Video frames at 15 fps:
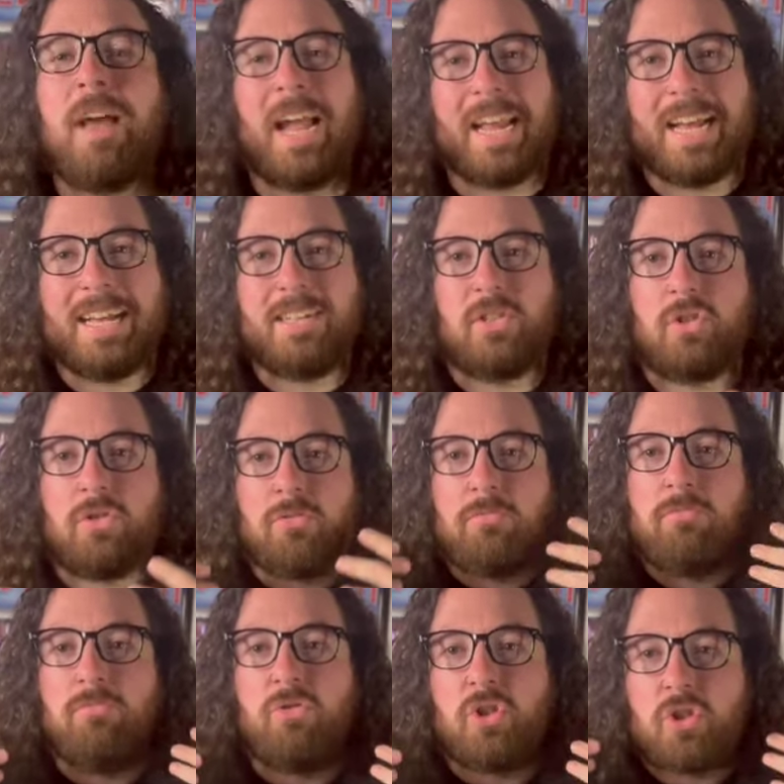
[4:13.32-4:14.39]
I guess,
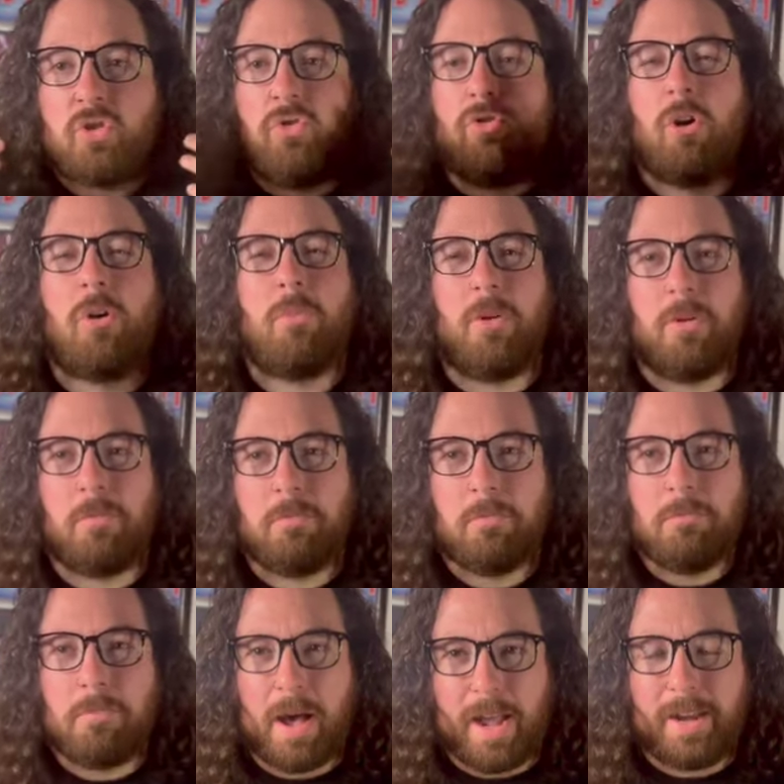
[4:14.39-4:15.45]
just
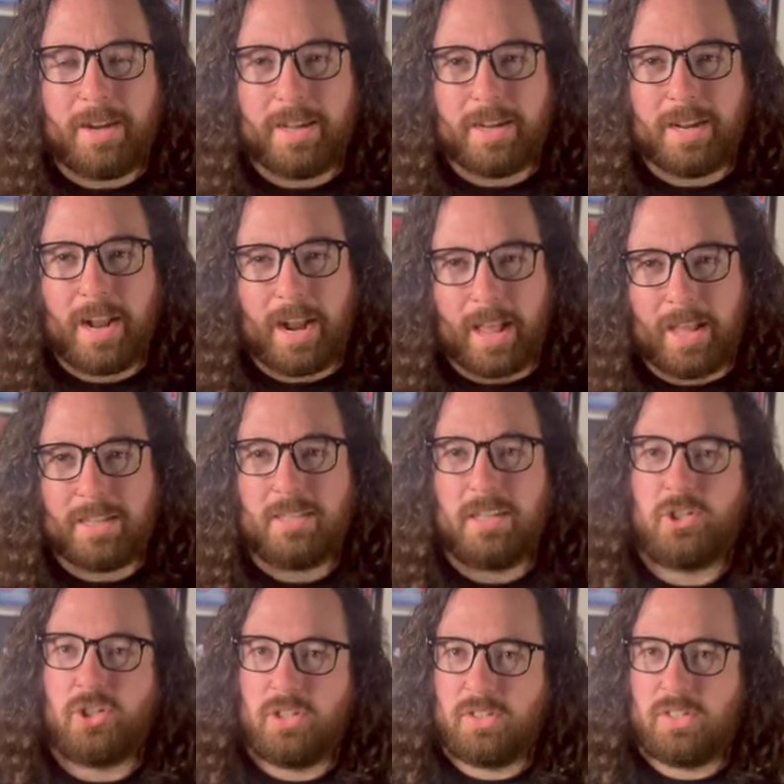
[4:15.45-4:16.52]
normal-minded, I guess I
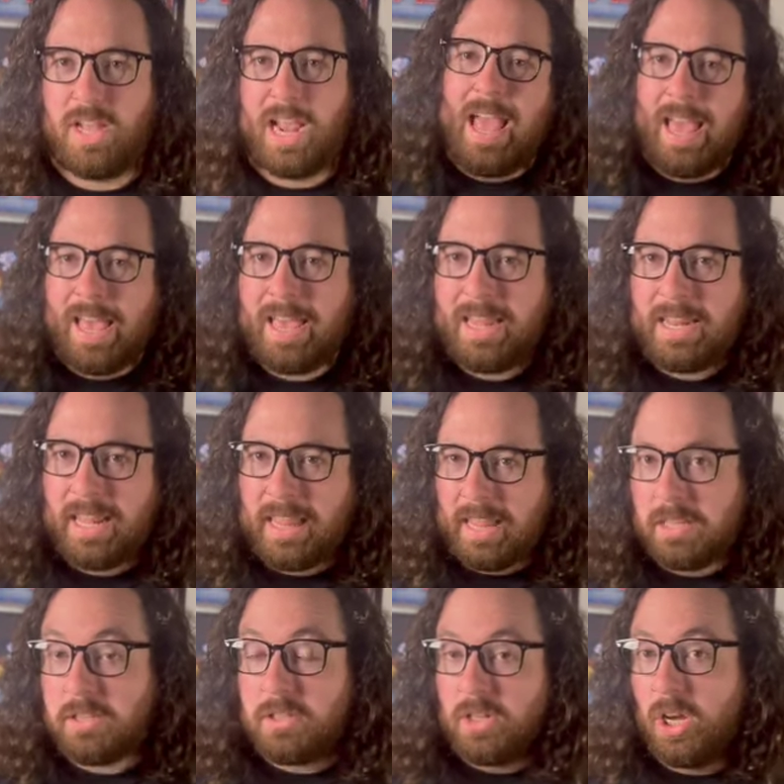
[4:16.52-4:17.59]
should say. And
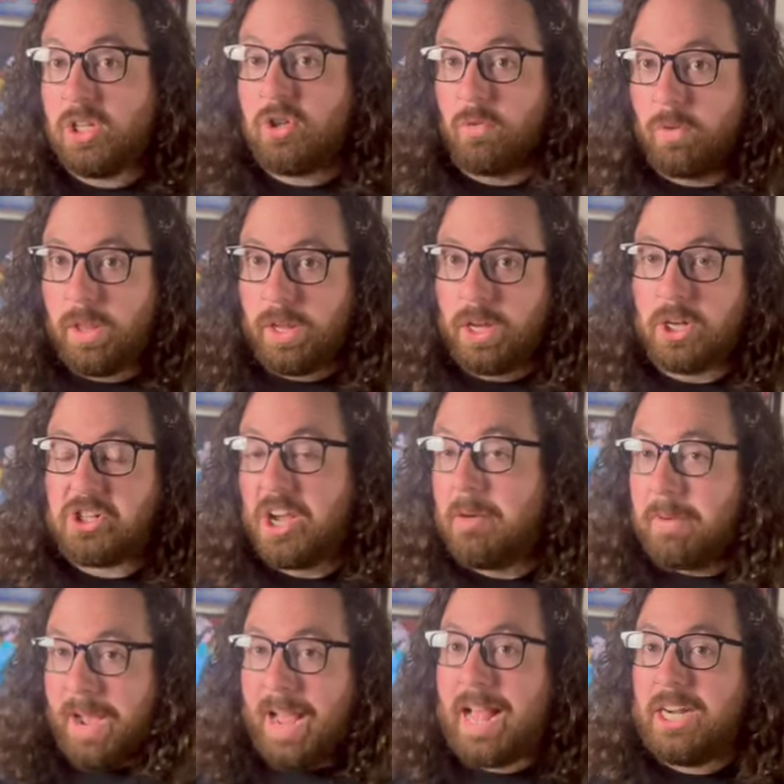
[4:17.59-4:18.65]
it does a really good job.
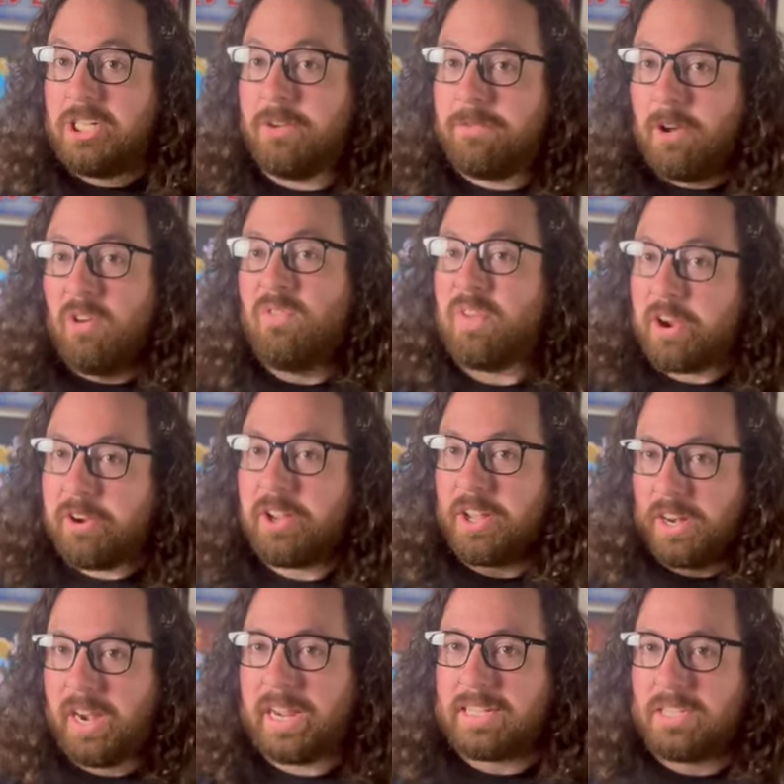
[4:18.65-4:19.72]
I actually felt very
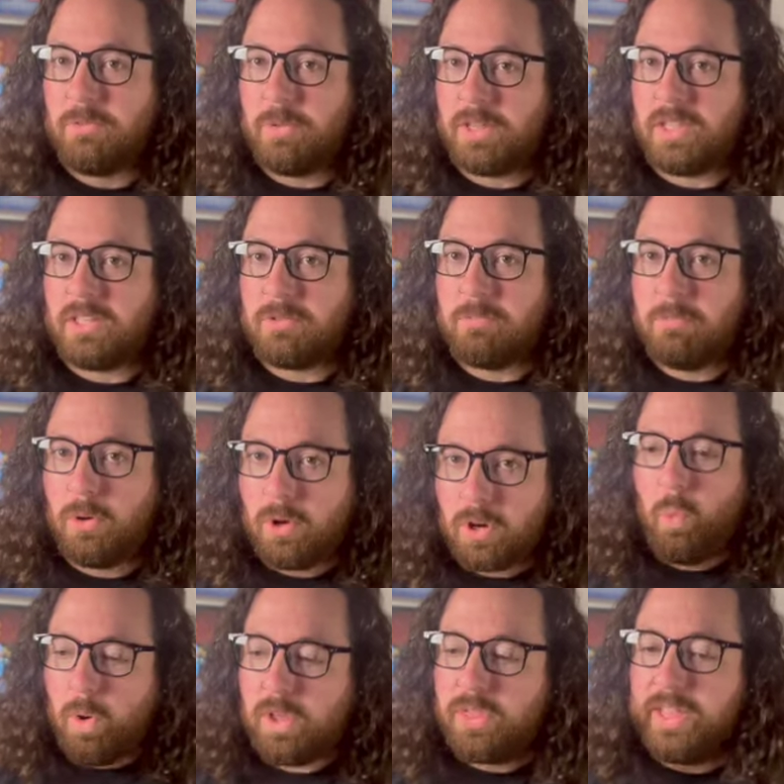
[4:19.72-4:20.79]
connected with this book,
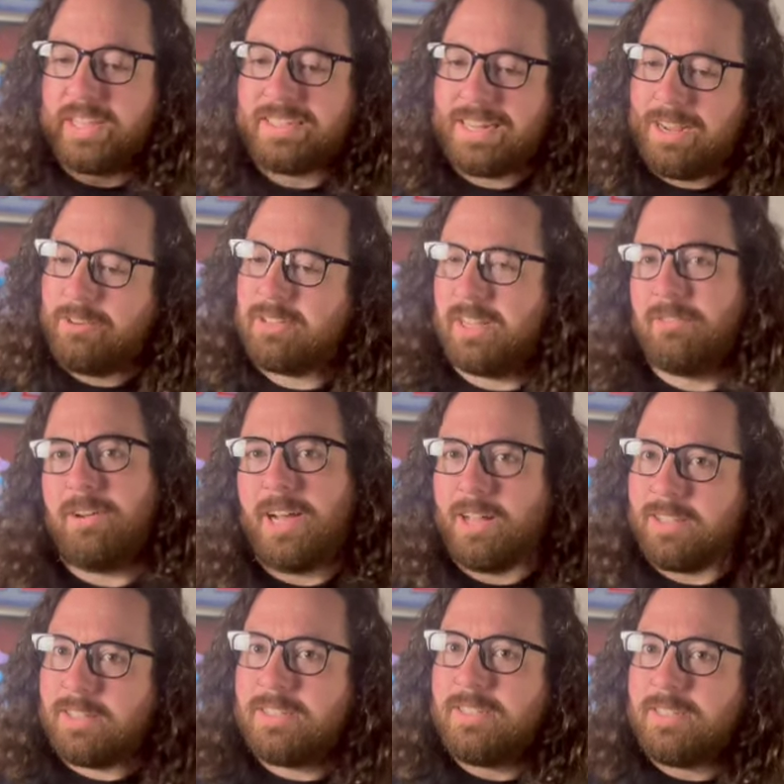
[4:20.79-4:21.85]
with this. And I was like, wow,
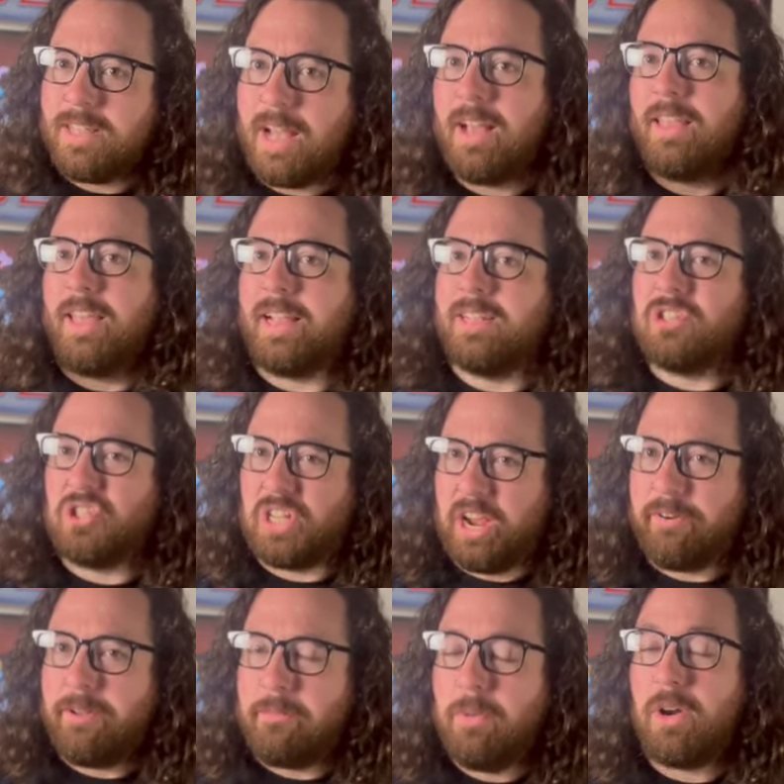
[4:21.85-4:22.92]
this is not like a
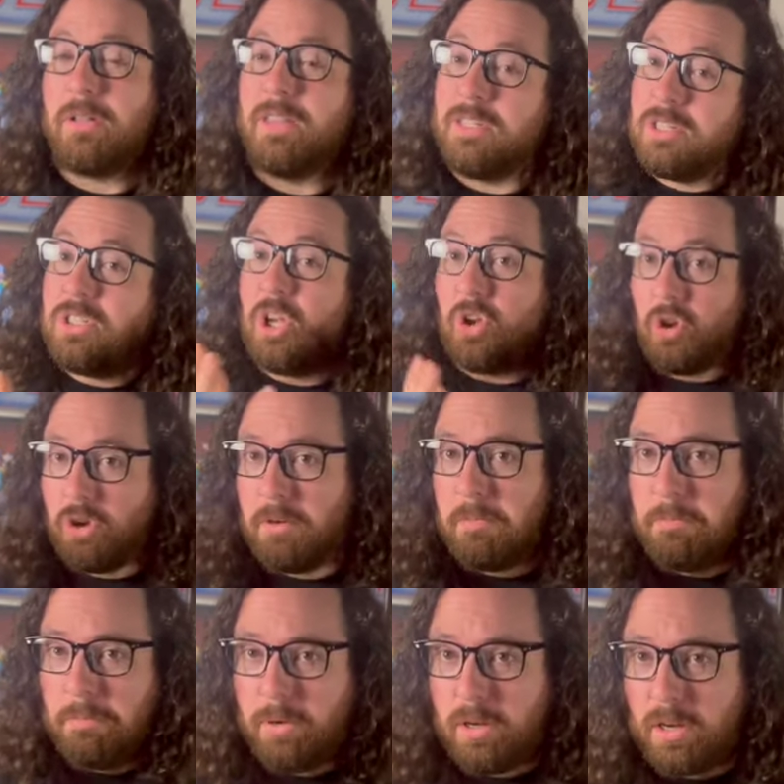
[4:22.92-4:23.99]
scary book. This is a
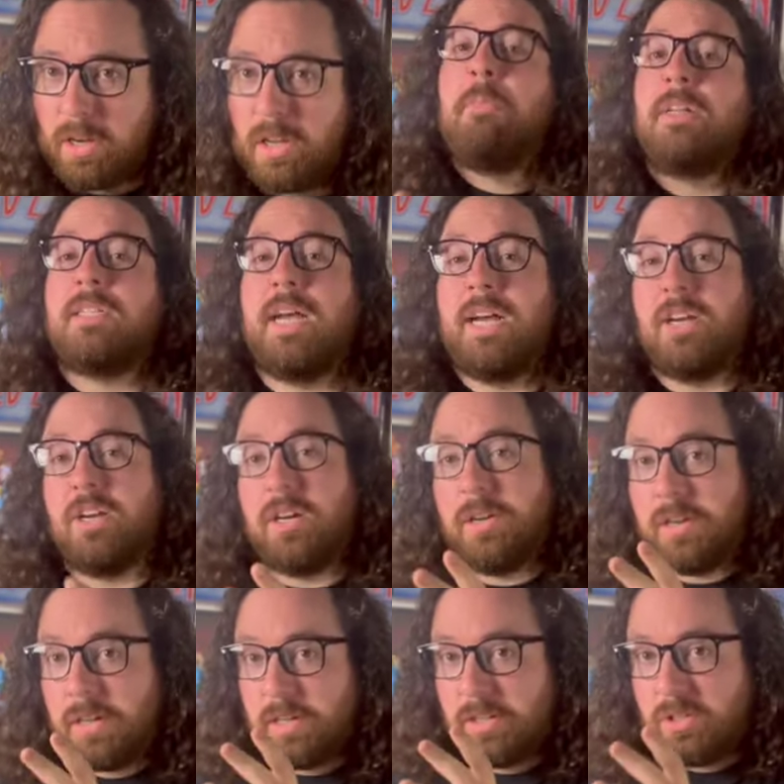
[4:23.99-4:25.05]
good book, but it's not a good
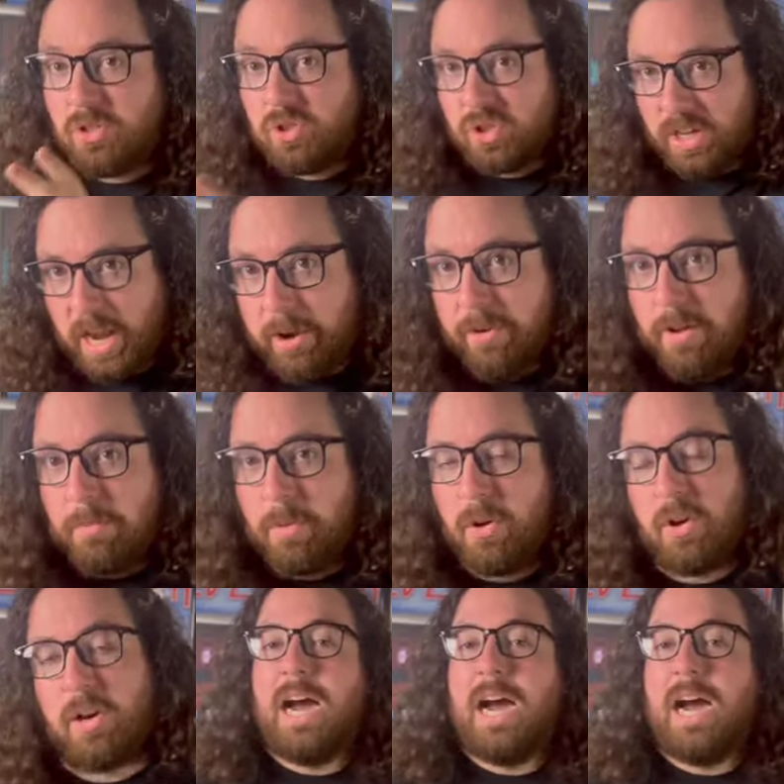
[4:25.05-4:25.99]
scary book.